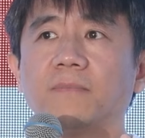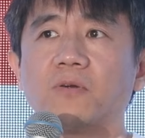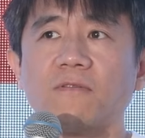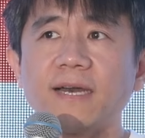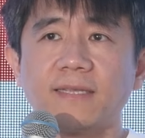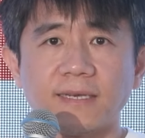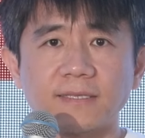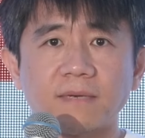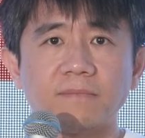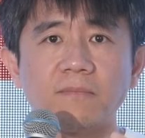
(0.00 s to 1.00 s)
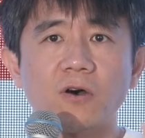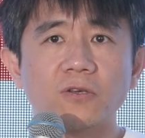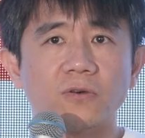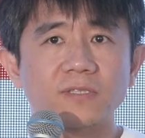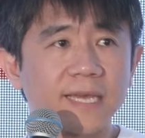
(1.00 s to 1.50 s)
provide some
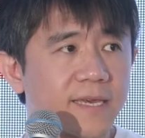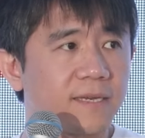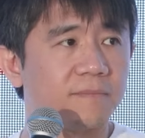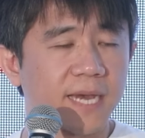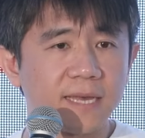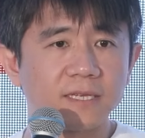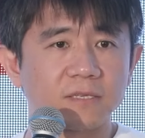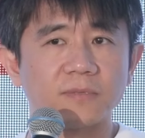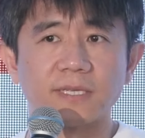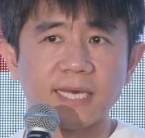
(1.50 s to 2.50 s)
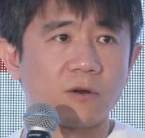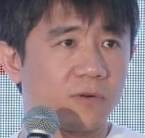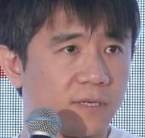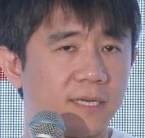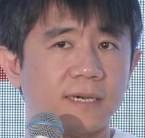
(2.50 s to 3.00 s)
model staking mechanisms in
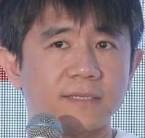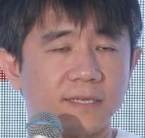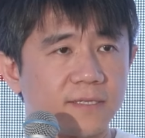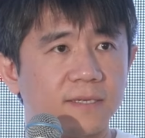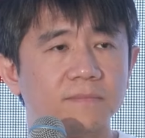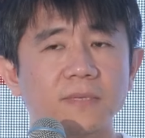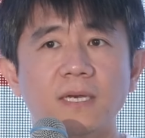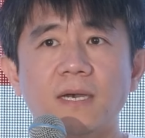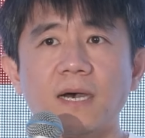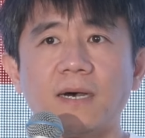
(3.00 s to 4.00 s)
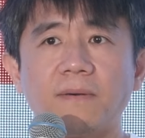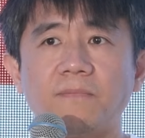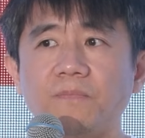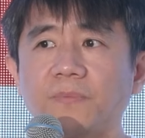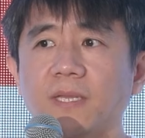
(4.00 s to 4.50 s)
our system
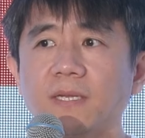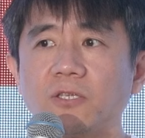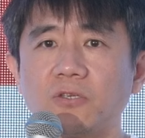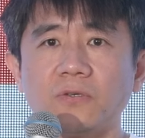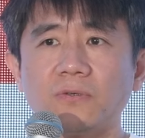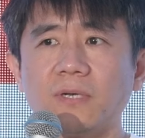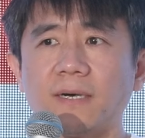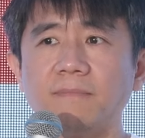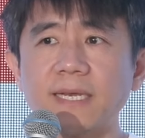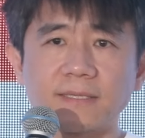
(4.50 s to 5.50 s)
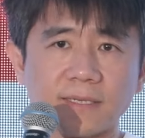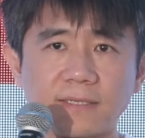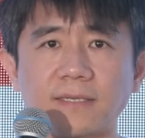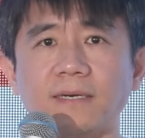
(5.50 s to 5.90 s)
to make this